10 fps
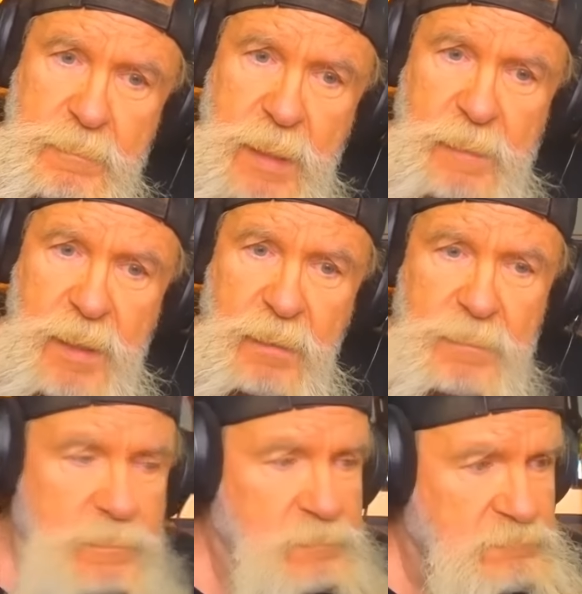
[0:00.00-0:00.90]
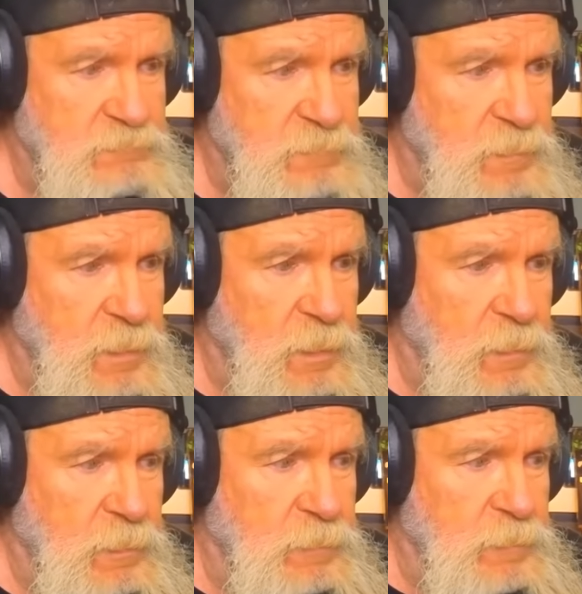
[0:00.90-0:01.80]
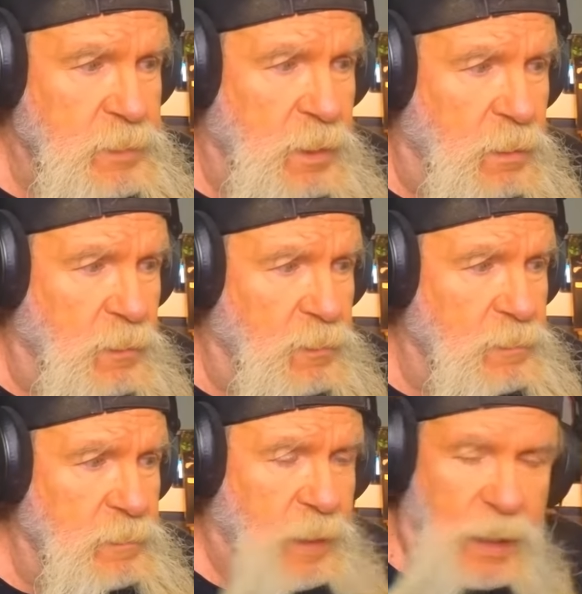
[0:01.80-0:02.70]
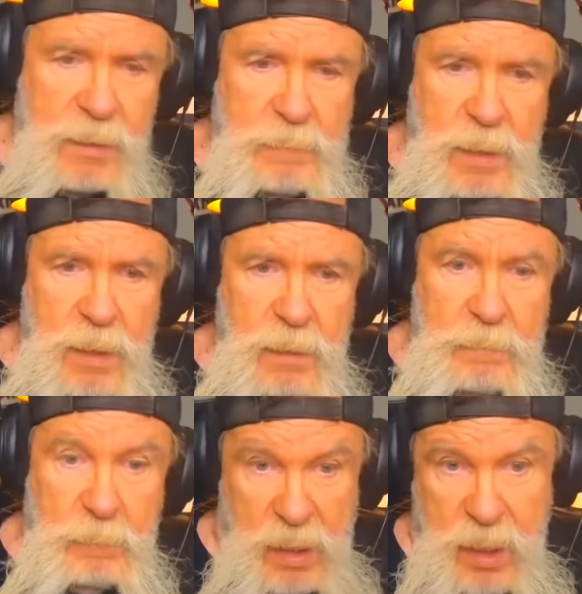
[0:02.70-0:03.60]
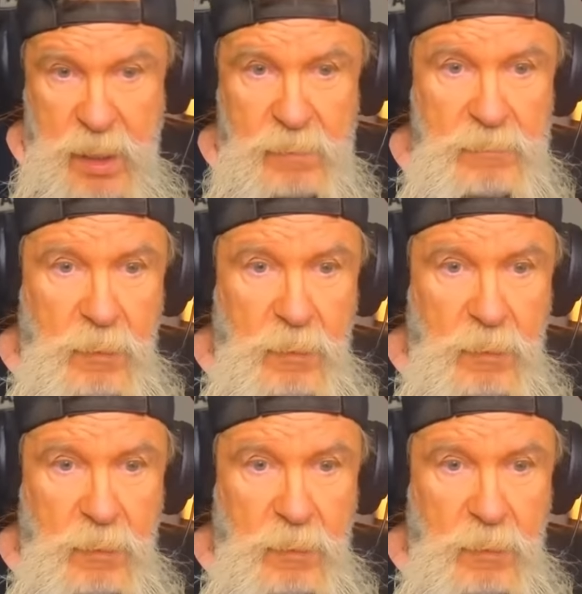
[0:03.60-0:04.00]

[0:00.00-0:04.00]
I mean, I so that could be me,